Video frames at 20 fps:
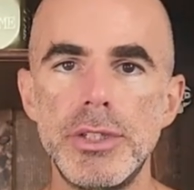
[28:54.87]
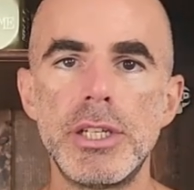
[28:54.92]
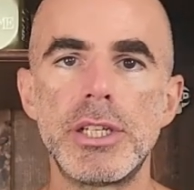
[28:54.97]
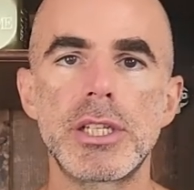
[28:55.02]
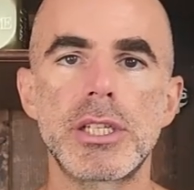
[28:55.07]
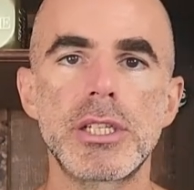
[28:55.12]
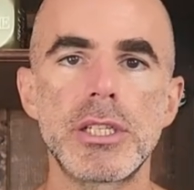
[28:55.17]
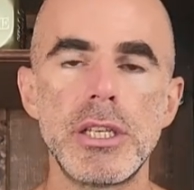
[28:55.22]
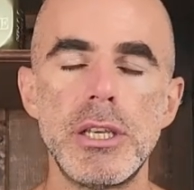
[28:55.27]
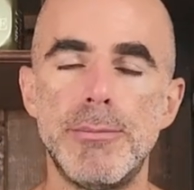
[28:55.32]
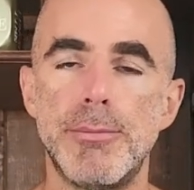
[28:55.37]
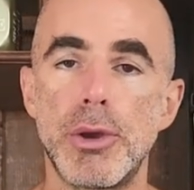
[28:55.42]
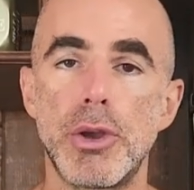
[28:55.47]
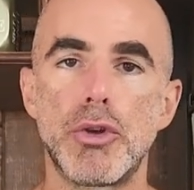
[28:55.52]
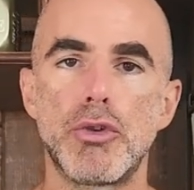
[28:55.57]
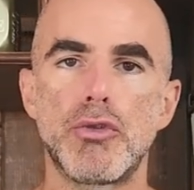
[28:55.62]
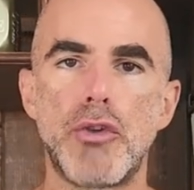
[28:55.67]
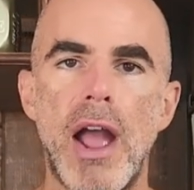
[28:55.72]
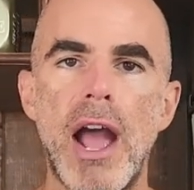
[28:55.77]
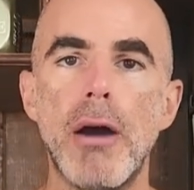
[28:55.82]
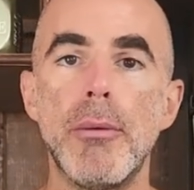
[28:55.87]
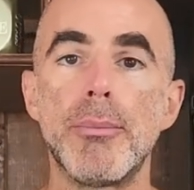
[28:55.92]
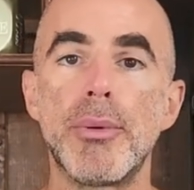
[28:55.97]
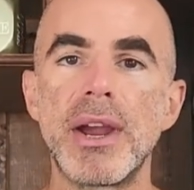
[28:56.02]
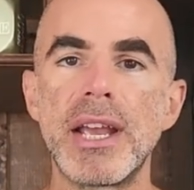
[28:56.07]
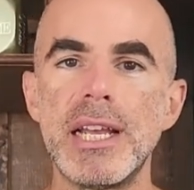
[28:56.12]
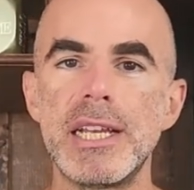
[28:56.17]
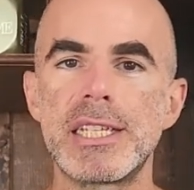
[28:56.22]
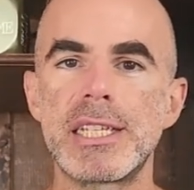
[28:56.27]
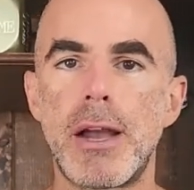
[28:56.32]
You need to sleep.
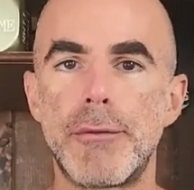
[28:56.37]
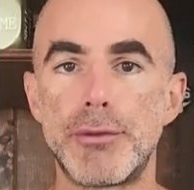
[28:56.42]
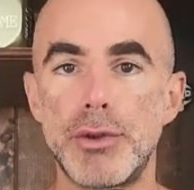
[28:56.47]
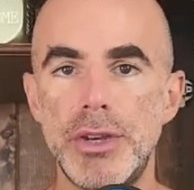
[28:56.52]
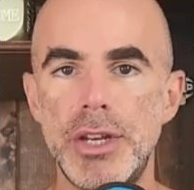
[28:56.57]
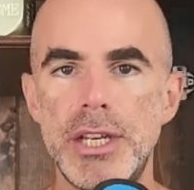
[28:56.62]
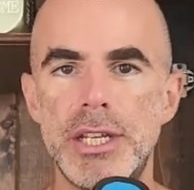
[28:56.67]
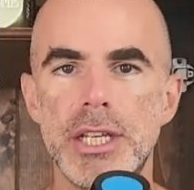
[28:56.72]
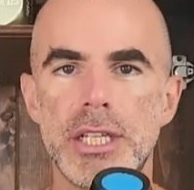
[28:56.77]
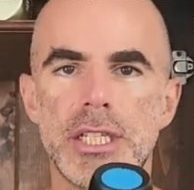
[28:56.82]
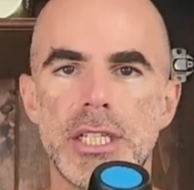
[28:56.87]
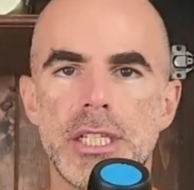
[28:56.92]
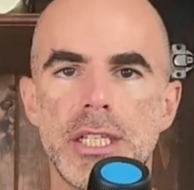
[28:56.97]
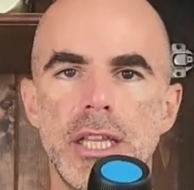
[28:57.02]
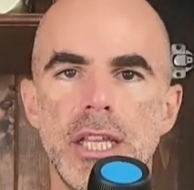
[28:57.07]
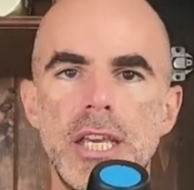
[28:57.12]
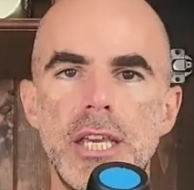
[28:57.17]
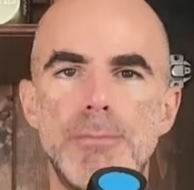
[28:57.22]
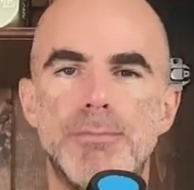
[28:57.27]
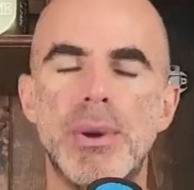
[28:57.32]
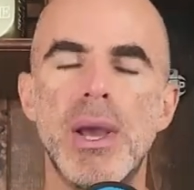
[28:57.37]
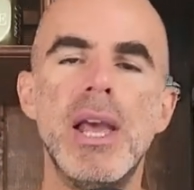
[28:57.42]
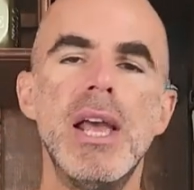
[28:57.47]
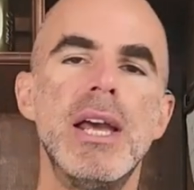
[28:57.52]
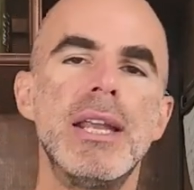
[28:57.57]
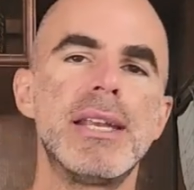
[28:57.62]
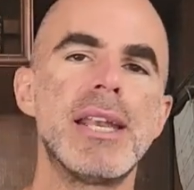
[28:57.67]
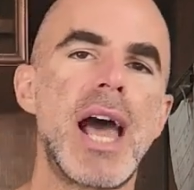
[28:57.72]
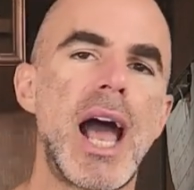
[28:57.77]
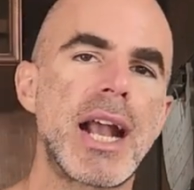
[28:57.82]
Groundbreaking stuff. You need to sleep.
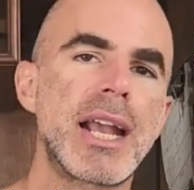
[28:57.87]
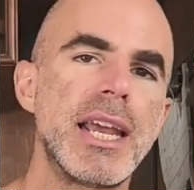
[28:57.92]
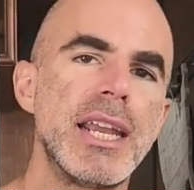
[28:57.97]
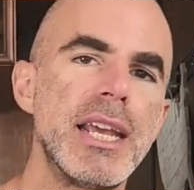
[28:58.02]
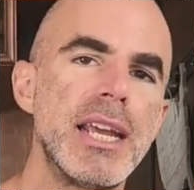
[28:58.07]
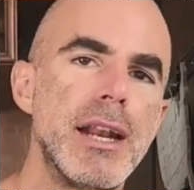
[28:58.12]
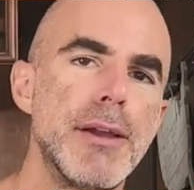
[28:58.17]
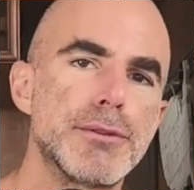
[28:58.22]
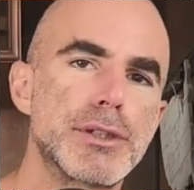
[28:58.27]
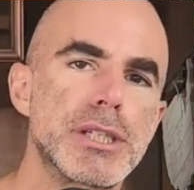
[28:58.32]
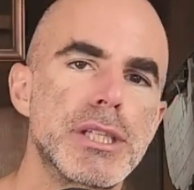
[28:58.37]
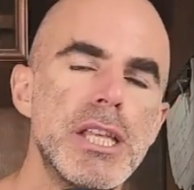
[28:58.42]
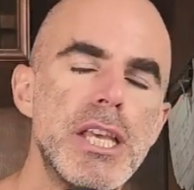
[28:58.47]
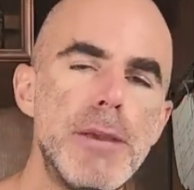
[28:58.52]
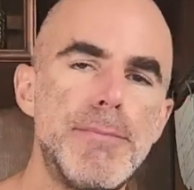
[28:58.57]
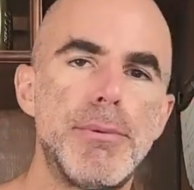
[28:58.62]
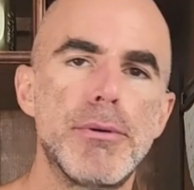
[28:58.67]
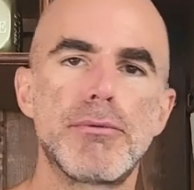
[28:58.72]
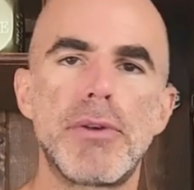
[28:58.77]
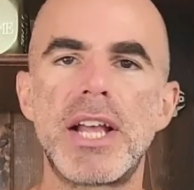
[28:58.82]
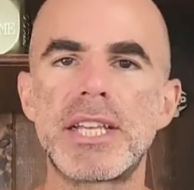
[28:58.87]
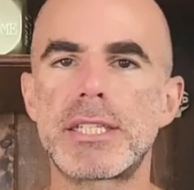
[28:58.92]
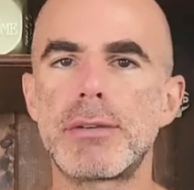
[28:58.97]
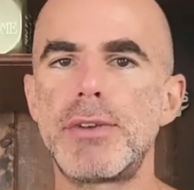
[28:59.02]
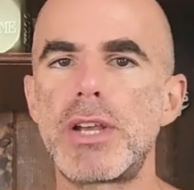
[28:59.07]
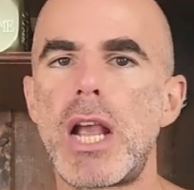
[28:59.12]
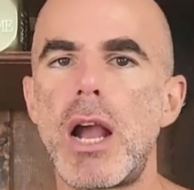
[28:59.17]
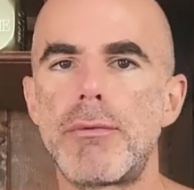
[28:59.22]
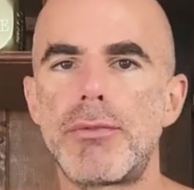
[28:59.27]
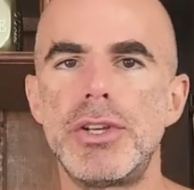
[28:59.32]
Not getting enough sleep and rest
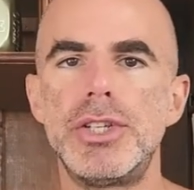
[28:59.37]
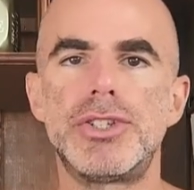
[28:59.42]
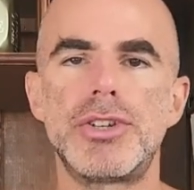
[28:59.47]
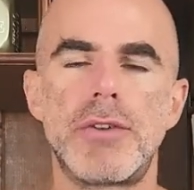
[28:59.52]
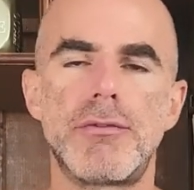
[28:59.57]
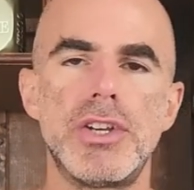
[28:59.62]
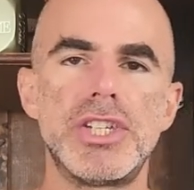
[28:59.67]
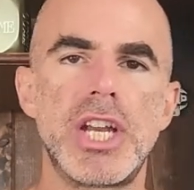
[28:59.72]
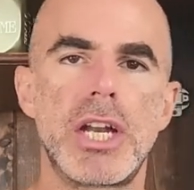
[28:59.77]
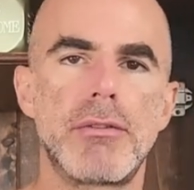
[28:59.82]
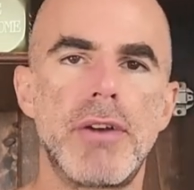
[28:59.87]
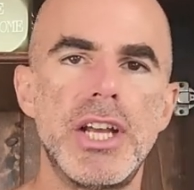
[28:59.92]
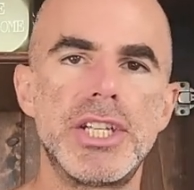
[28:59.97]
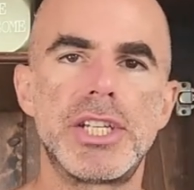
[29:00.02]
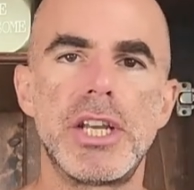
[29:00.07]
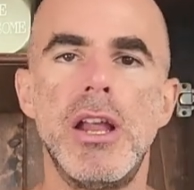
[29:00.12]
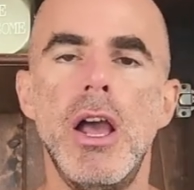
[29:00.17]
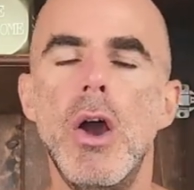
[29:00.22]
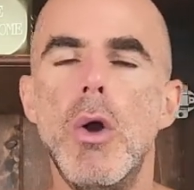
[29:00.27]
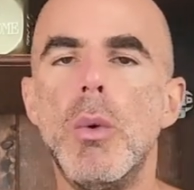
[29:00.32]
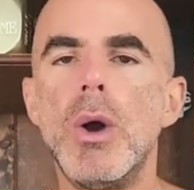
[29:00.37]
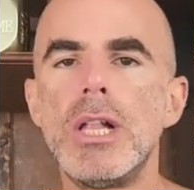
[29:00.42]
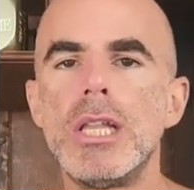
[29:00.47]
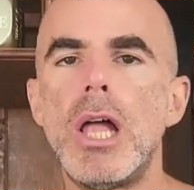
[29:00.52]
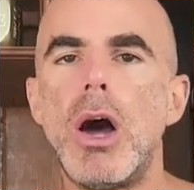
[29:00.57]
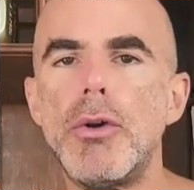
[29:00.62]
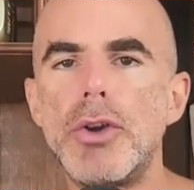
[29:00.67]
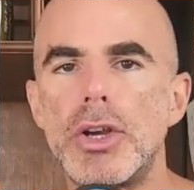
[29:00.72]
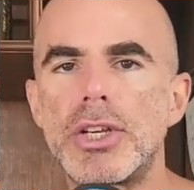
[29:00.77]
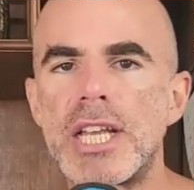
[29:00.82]
and recovery and regeneration will
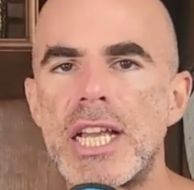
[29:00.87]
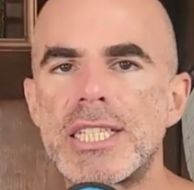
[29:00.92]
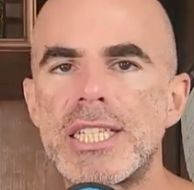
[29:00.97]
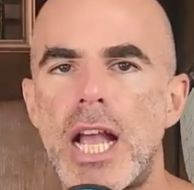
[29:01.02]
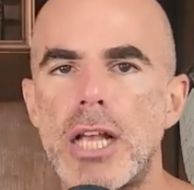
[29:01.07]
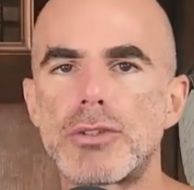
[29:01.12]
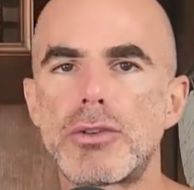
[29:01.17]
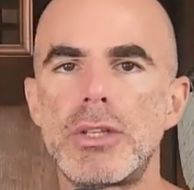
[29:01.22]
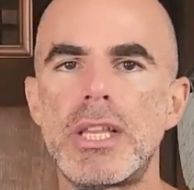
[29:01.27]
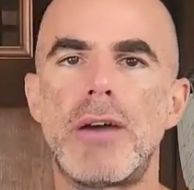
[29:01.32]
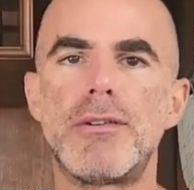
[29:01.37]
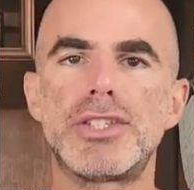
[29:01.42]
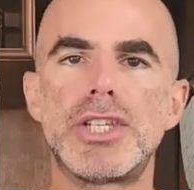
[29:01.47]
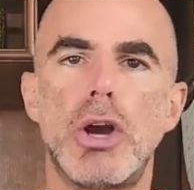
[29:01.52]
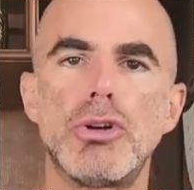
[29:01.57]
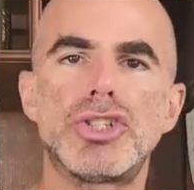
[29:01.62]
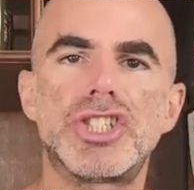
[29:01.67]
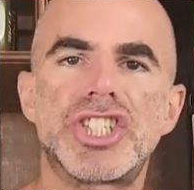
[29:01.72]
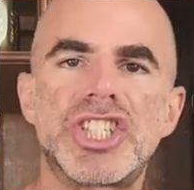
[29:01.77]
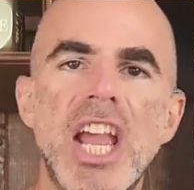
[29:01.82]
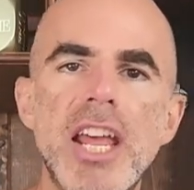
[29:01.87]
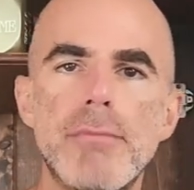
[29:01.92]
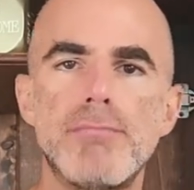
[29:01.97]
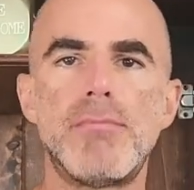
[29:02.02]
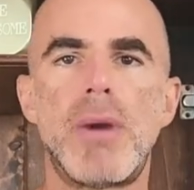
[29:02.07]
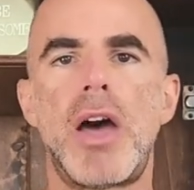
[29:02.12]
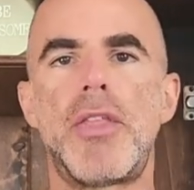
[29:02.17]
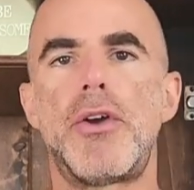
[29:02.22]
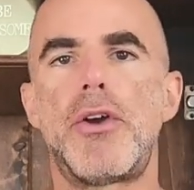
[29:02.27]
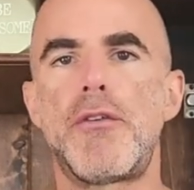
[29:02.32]
lower your testosterone levels. No shit,
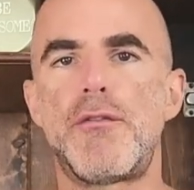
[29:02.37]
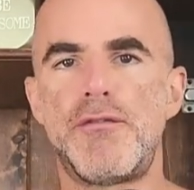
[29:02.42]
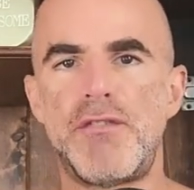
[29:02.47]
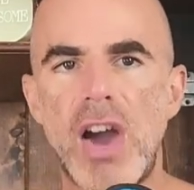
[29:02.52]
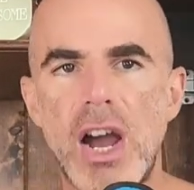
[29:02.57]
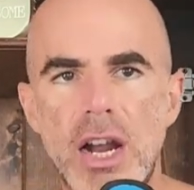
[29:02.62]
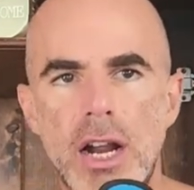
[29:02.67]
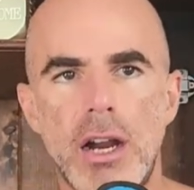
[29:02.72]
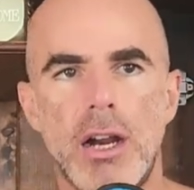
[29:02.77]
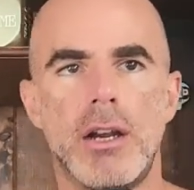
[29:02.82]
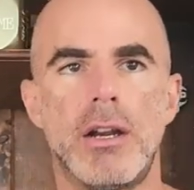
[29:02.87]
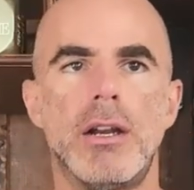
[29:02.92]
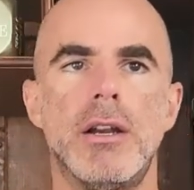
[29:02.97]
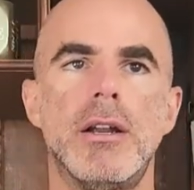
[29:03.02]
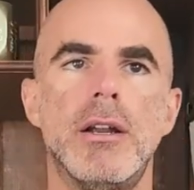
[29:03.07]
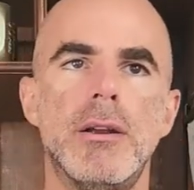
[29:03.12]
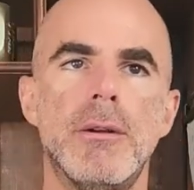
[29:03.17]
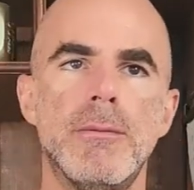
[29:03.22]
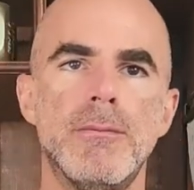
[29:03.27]
motherfucker.